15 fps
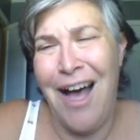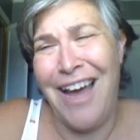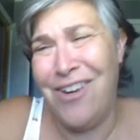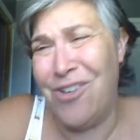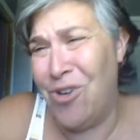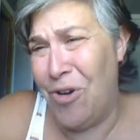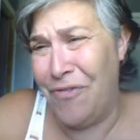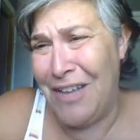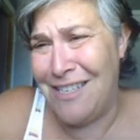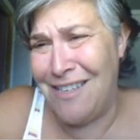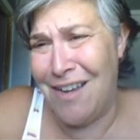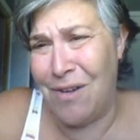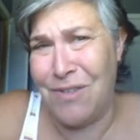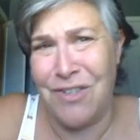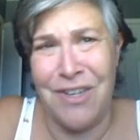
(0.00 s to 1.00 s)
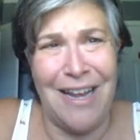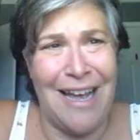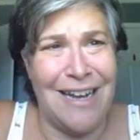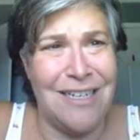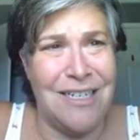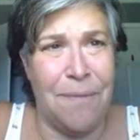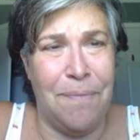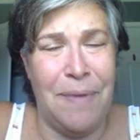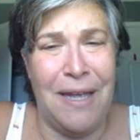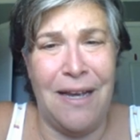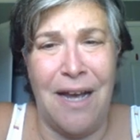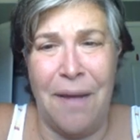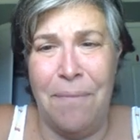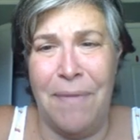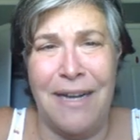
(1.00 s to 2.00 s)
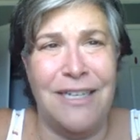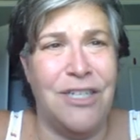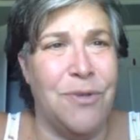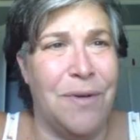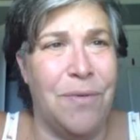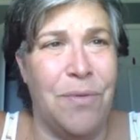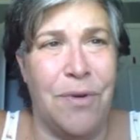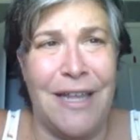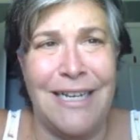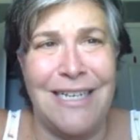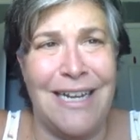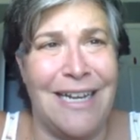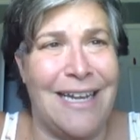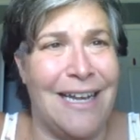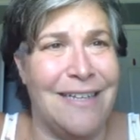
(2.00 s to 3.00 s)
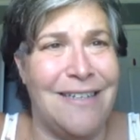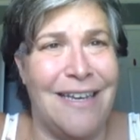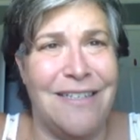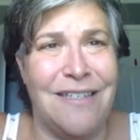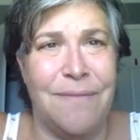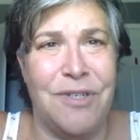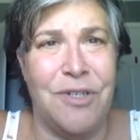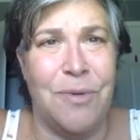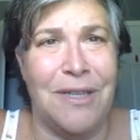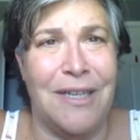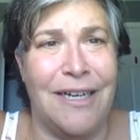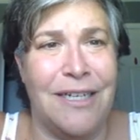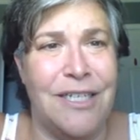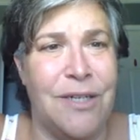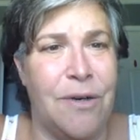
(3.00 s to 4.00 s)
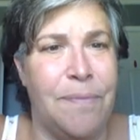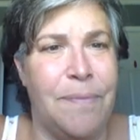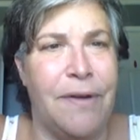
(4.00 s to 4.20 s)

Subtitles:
I don't know if that's how it's going to end up being. I might do it where it takes them to a link to it,